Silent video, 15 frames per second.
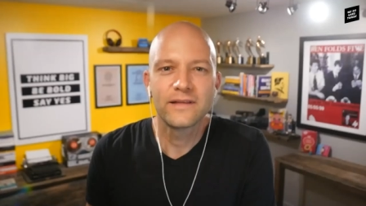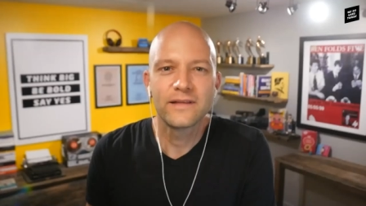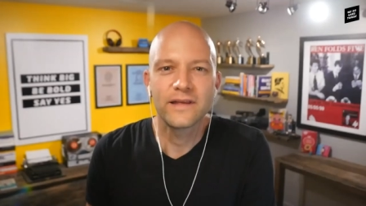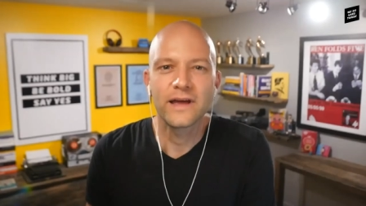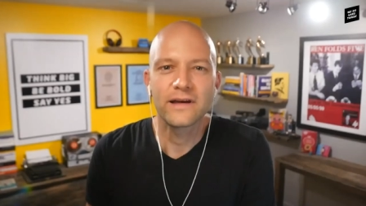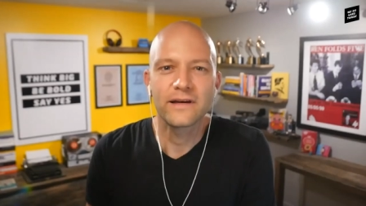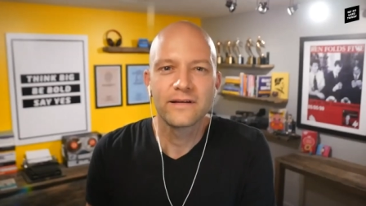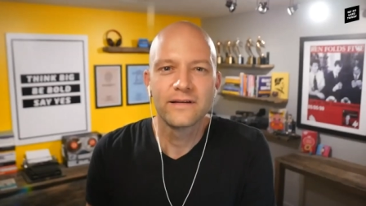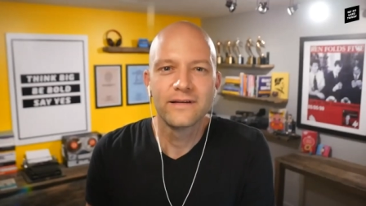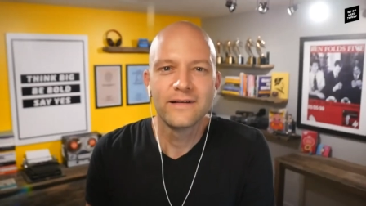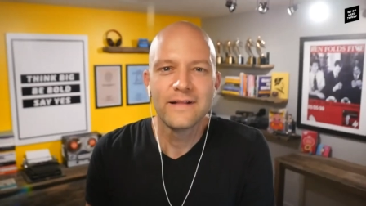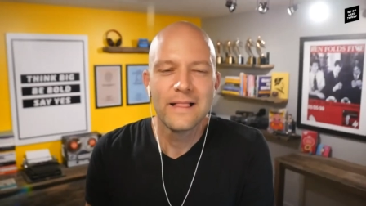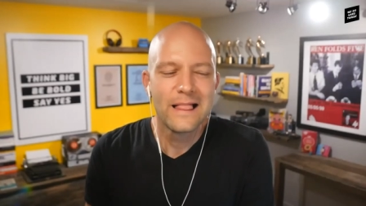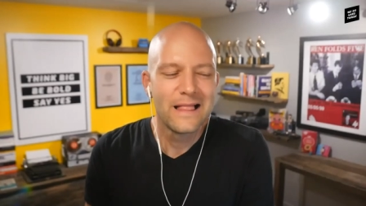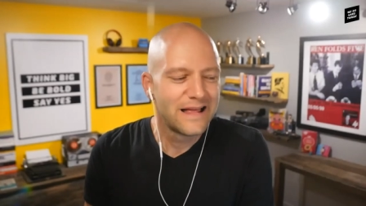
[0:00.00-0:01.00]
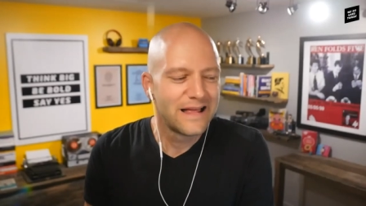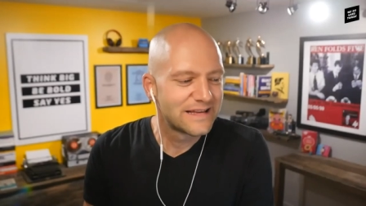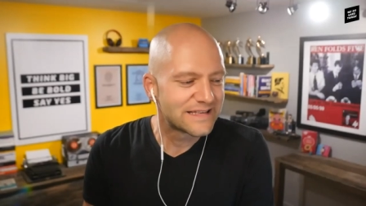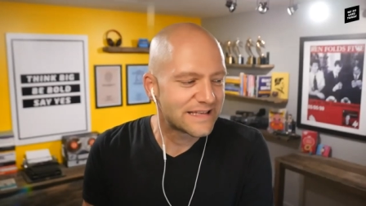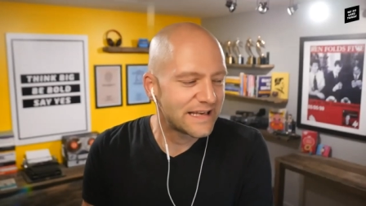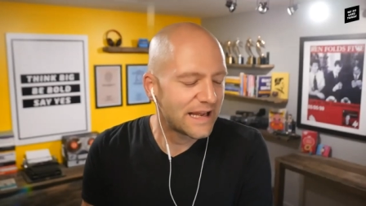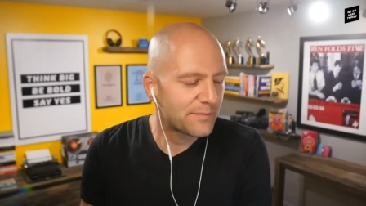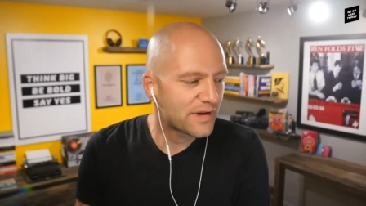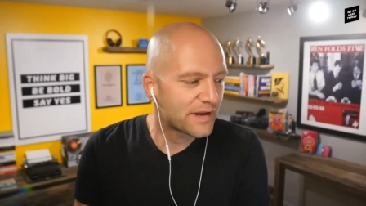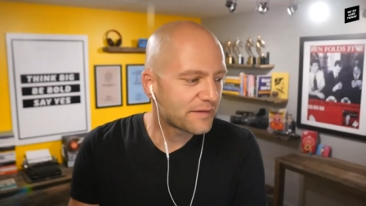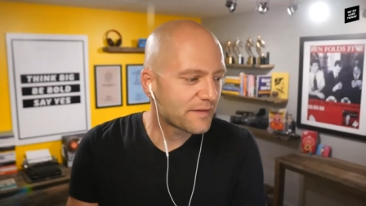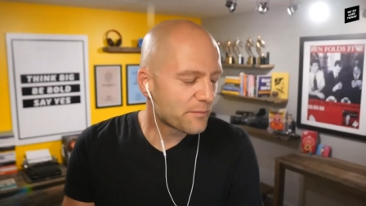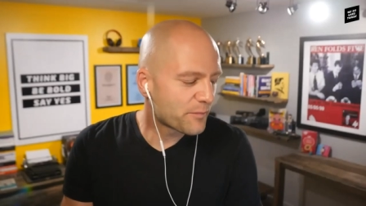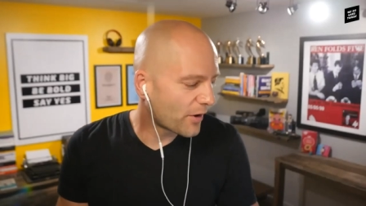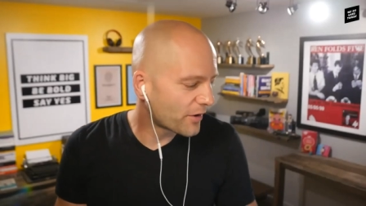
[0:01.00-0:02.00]
Yeah. See, I'm uh,
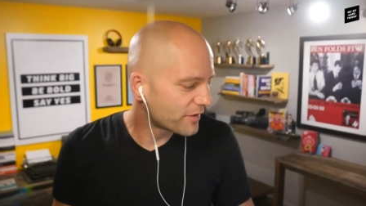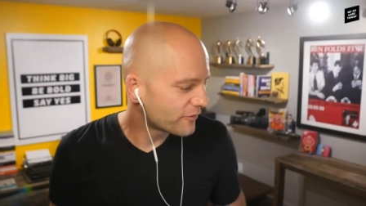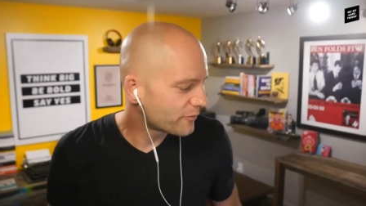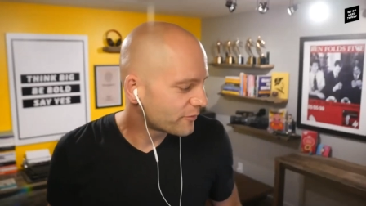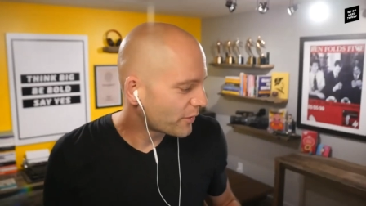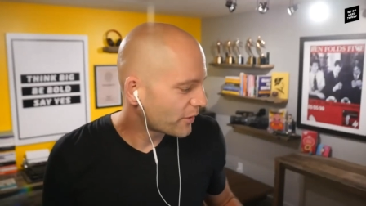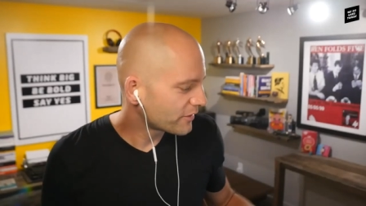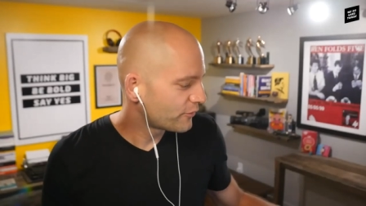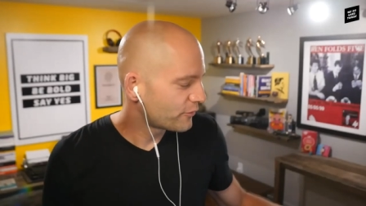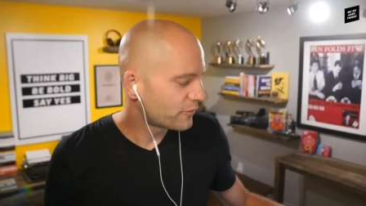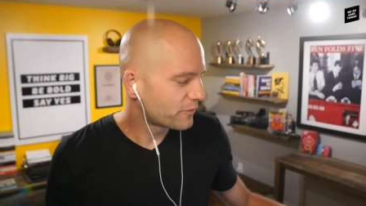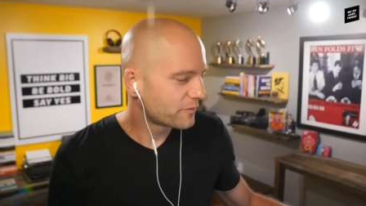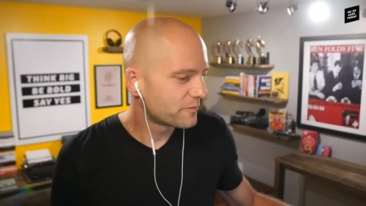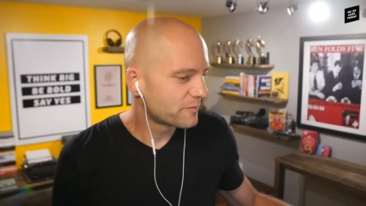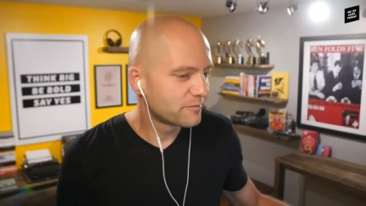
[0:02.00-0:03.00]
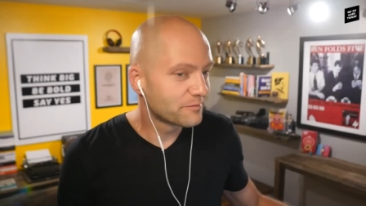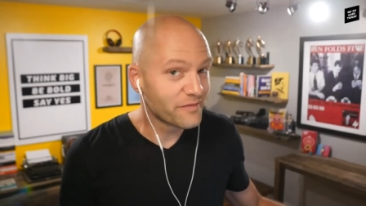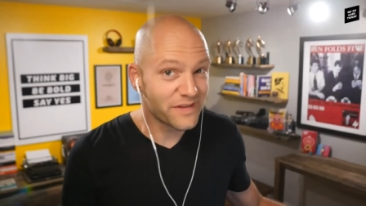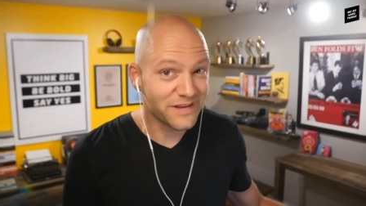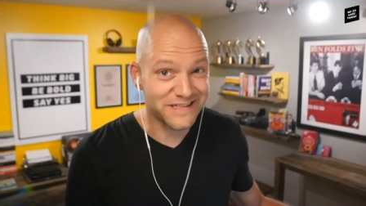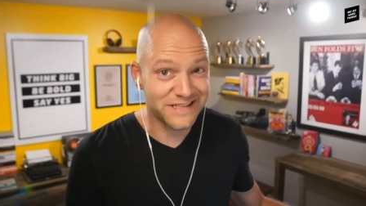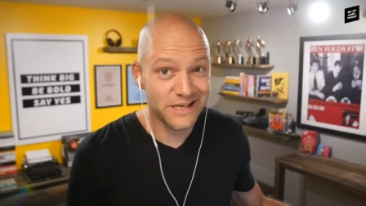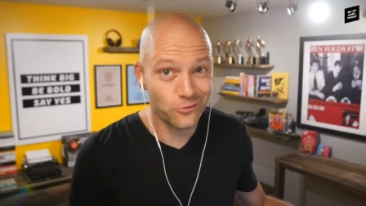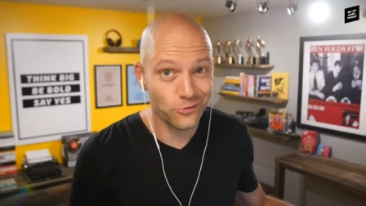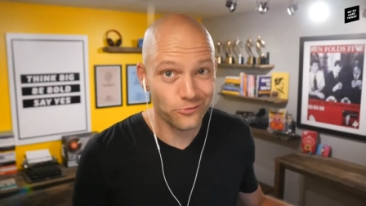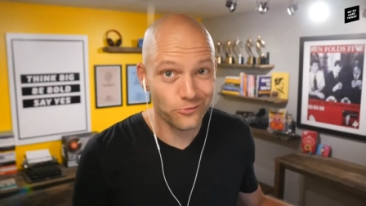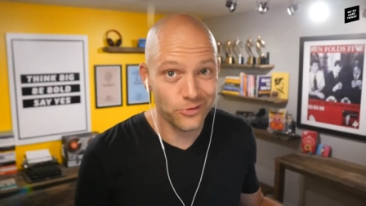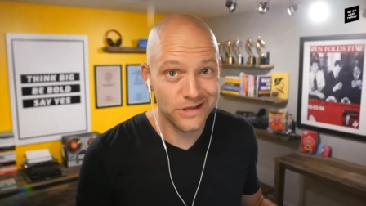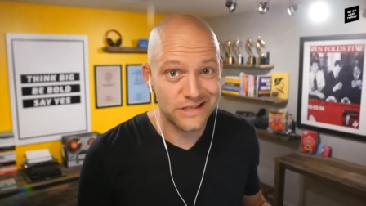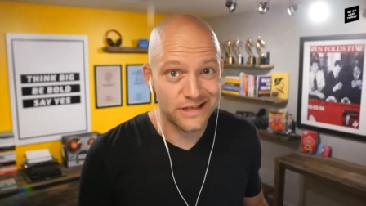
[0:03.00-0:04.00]
part of part of the
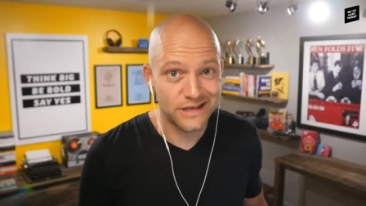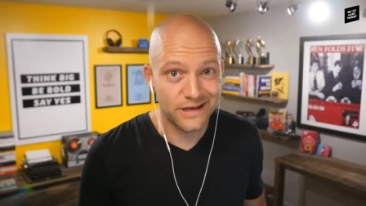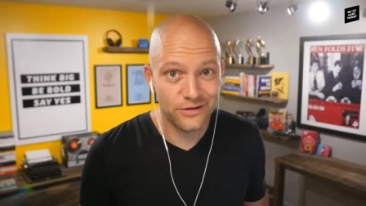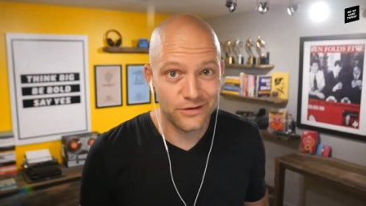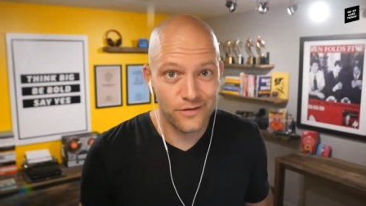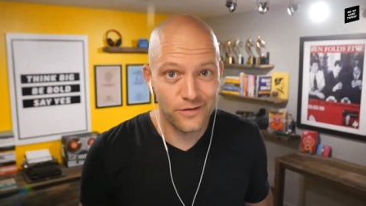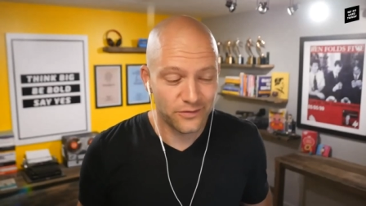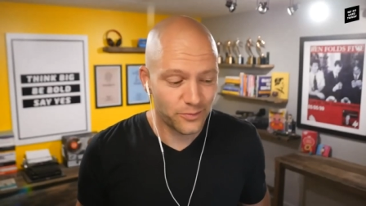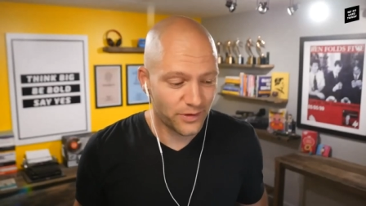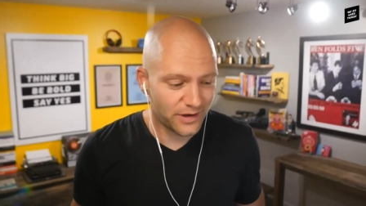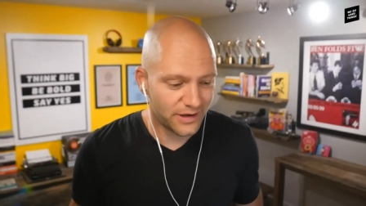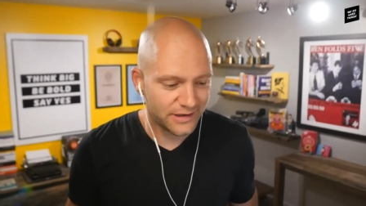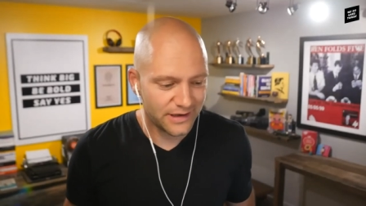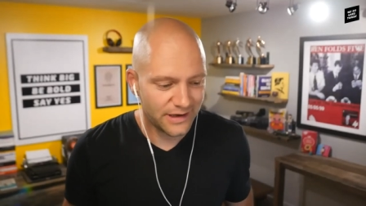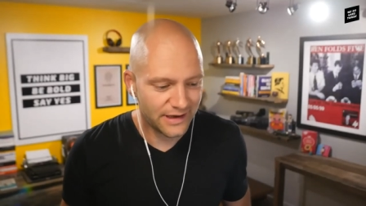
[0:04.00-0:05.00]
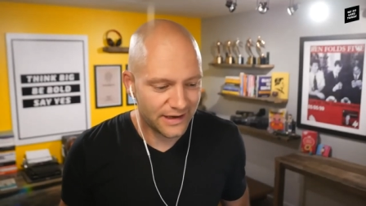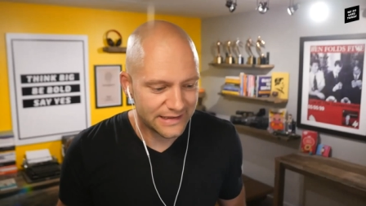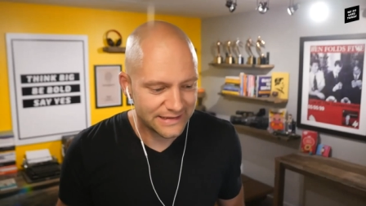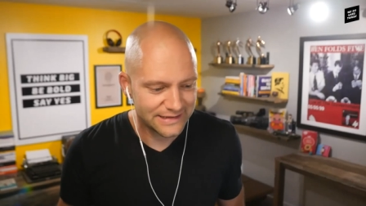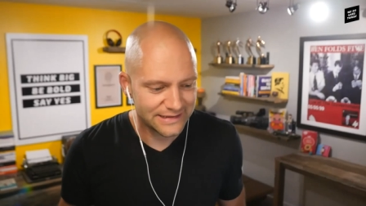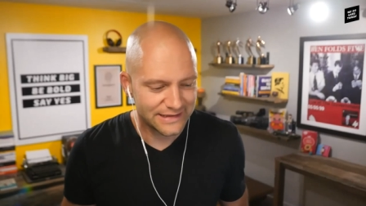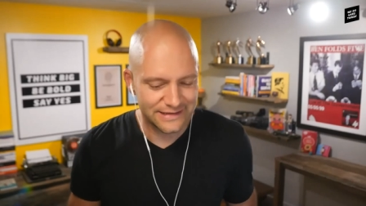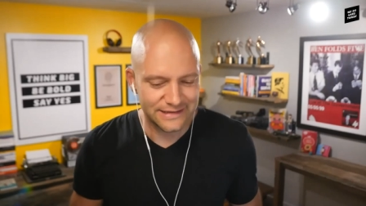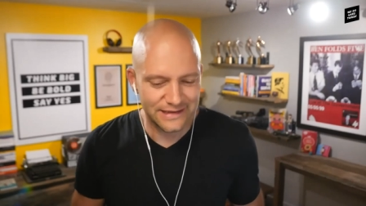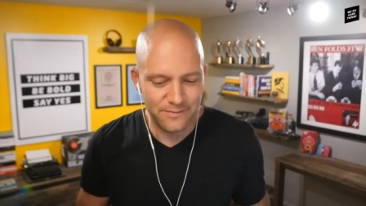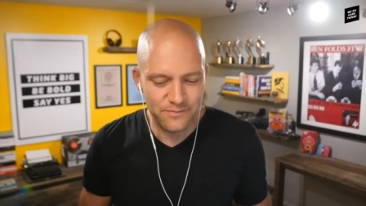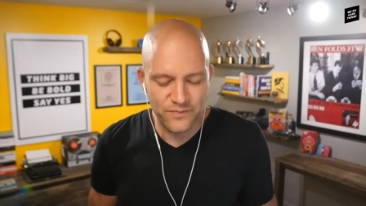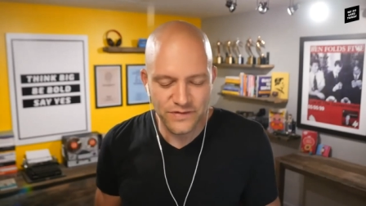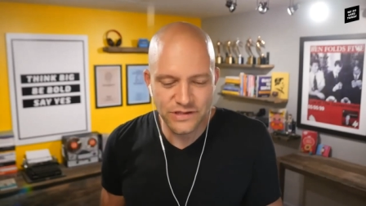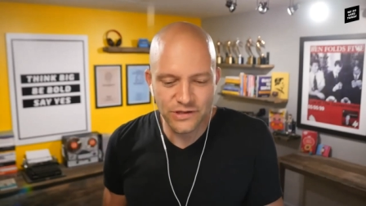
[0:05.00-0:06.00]
secret reason I do this podcast is
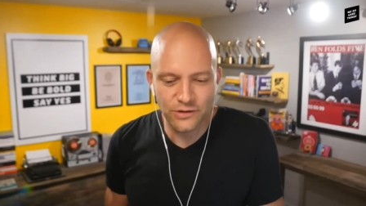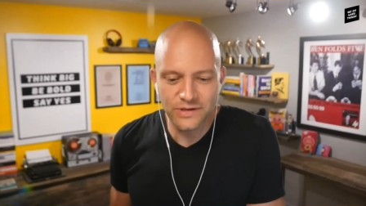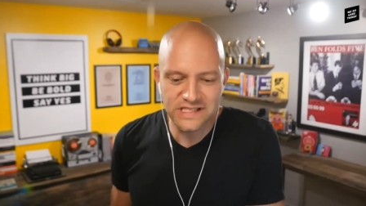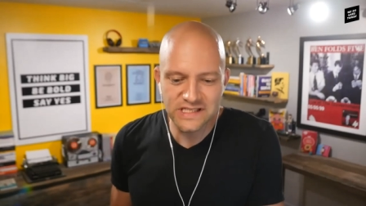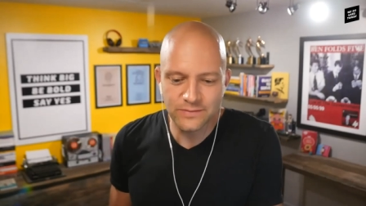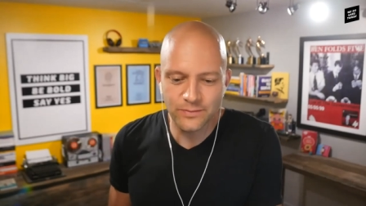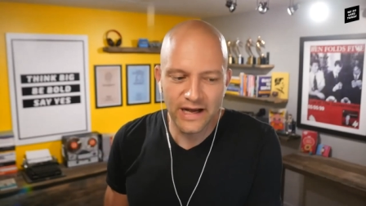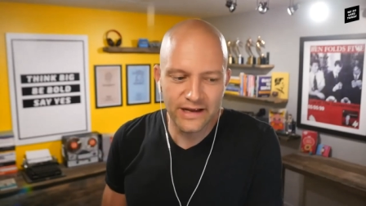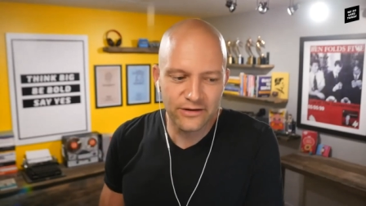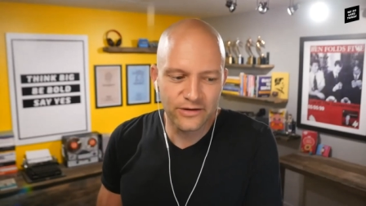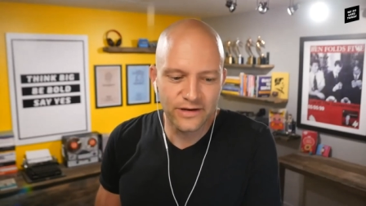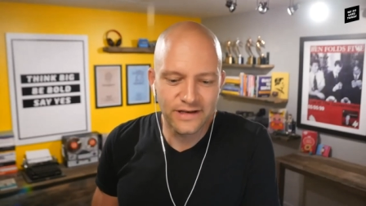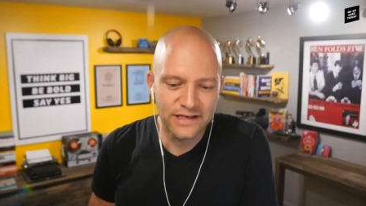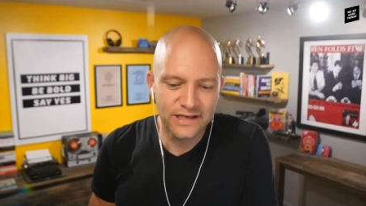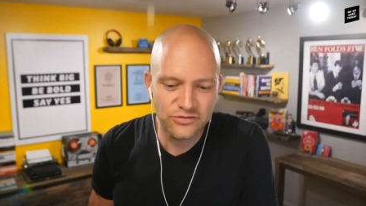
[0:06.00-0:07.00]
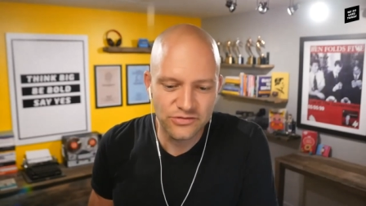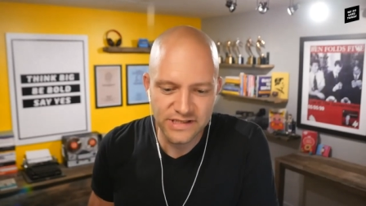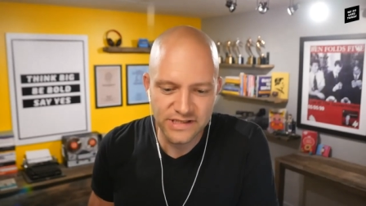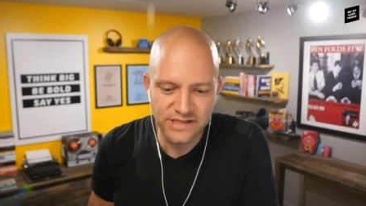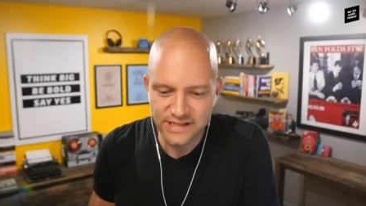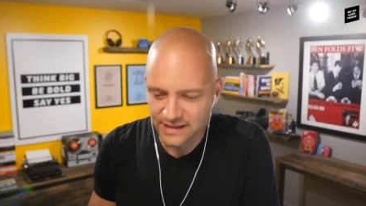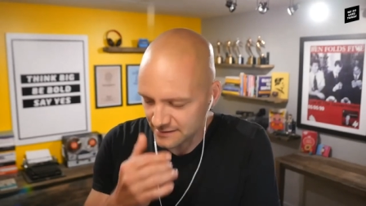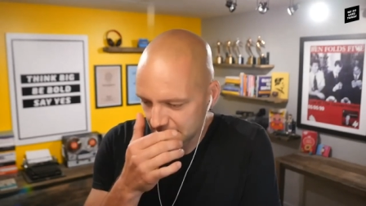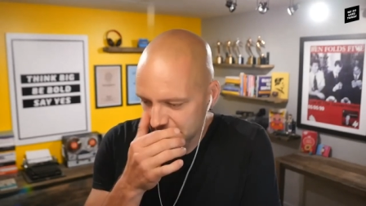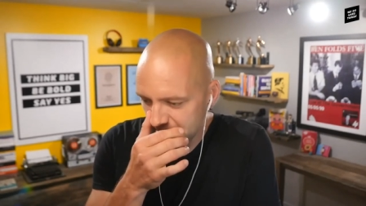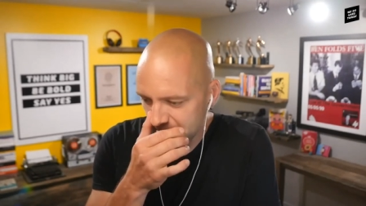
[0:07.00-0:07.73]
I'm so inspired and interested